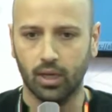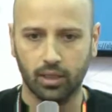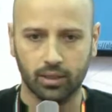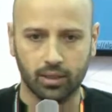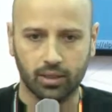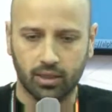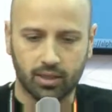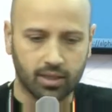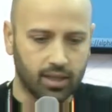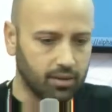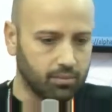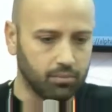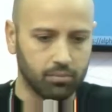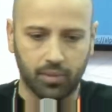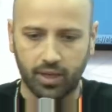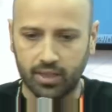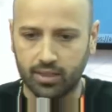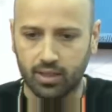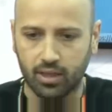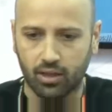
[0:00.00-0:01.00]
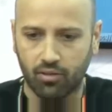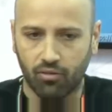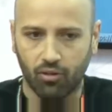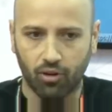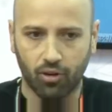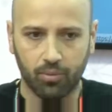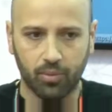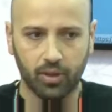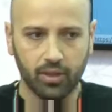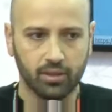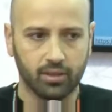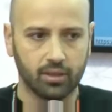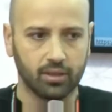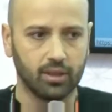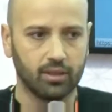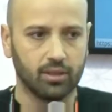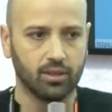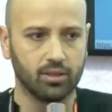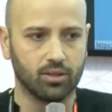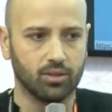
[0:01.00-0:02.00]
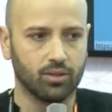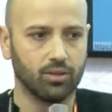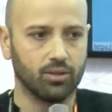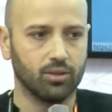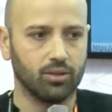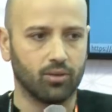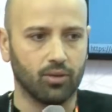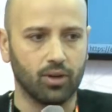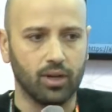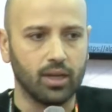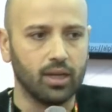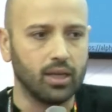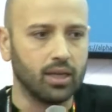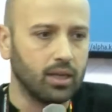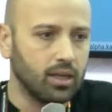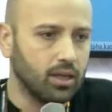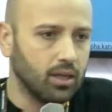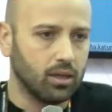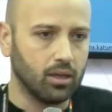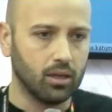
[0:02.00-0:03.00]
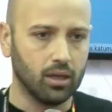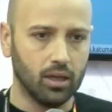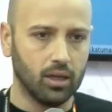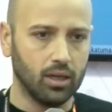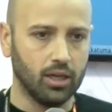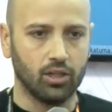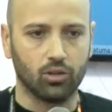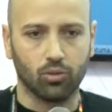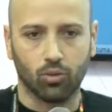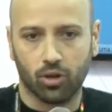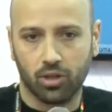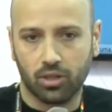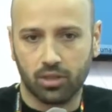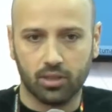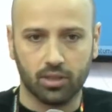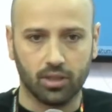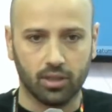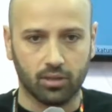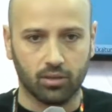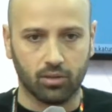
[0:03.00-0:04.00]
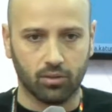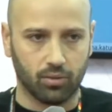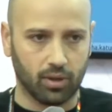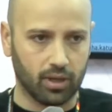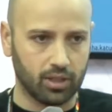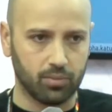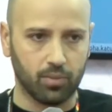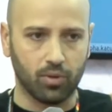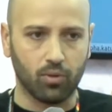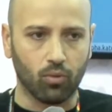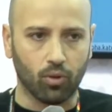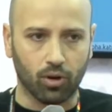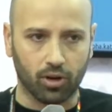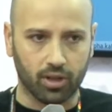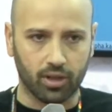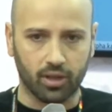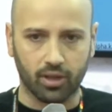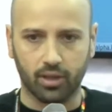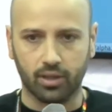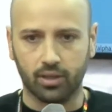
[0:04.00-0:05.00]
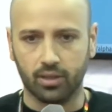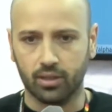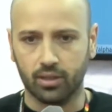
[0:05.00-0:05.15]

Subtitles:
This is the basic format that is really, it works. It has been working